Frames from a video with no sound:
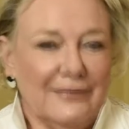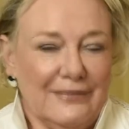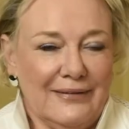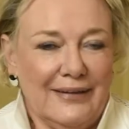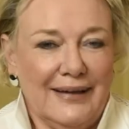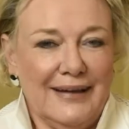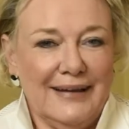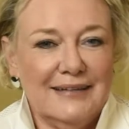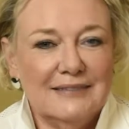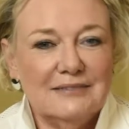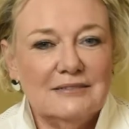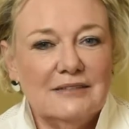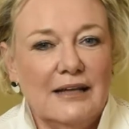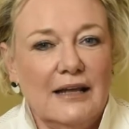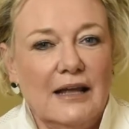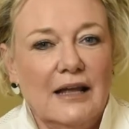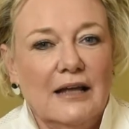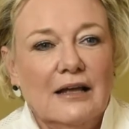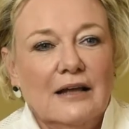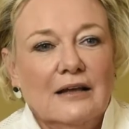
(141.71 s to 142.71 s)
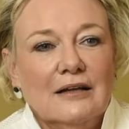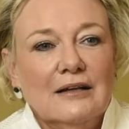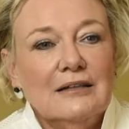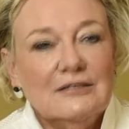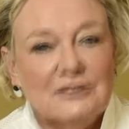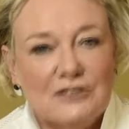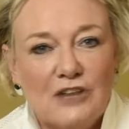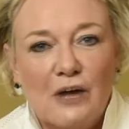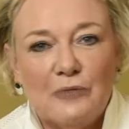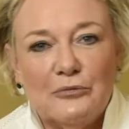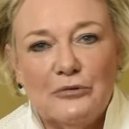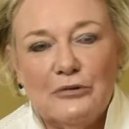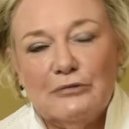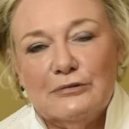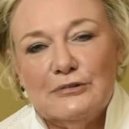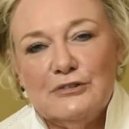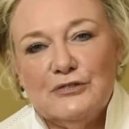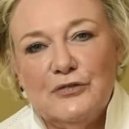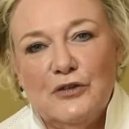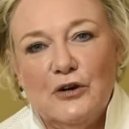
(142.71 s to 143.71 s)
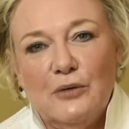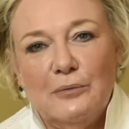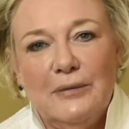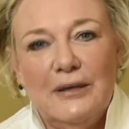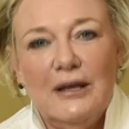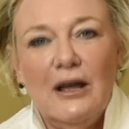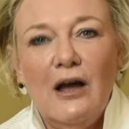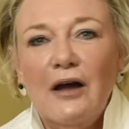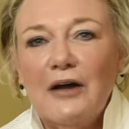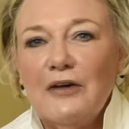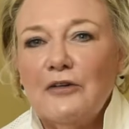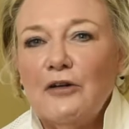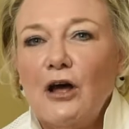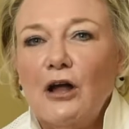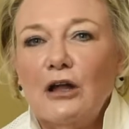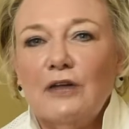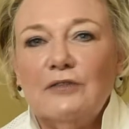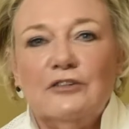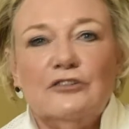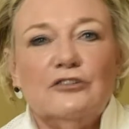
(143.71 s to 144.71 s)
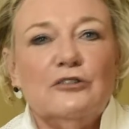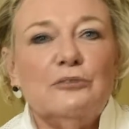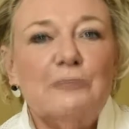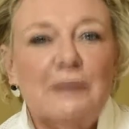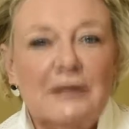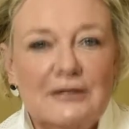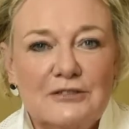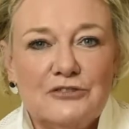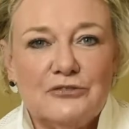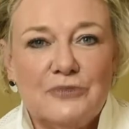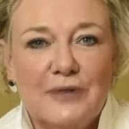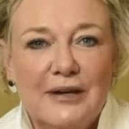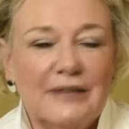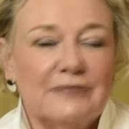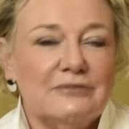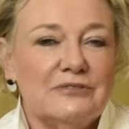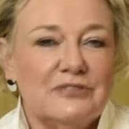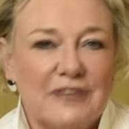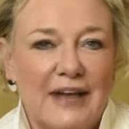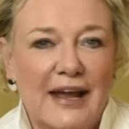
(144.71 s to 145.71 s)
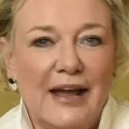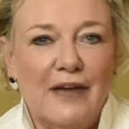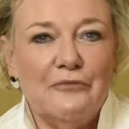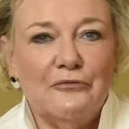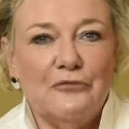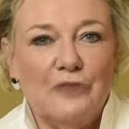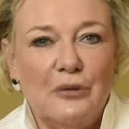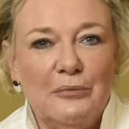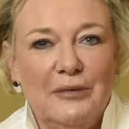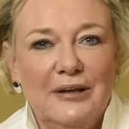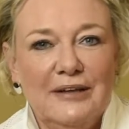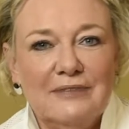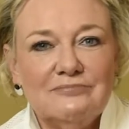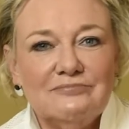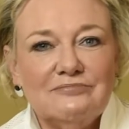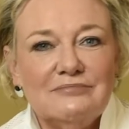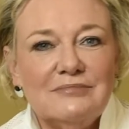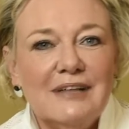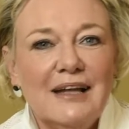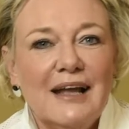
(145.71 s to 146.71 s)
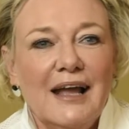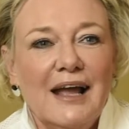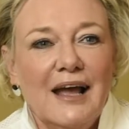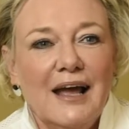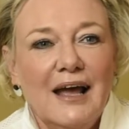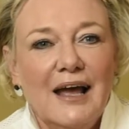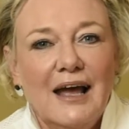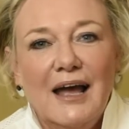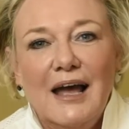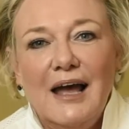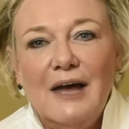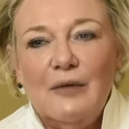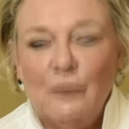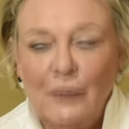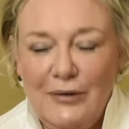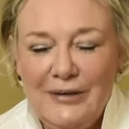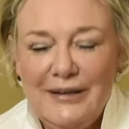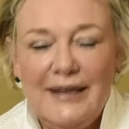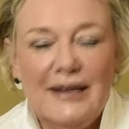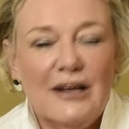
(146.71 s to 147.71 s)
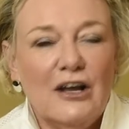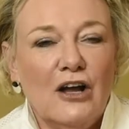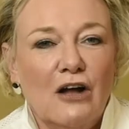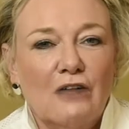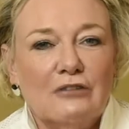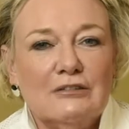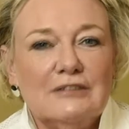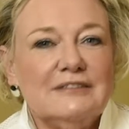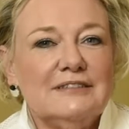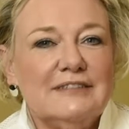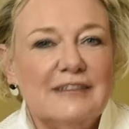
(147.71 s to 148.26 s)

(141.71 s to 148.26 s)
client, a stock brokerage firm. He hired all of his administrative staff from me. And one day he called and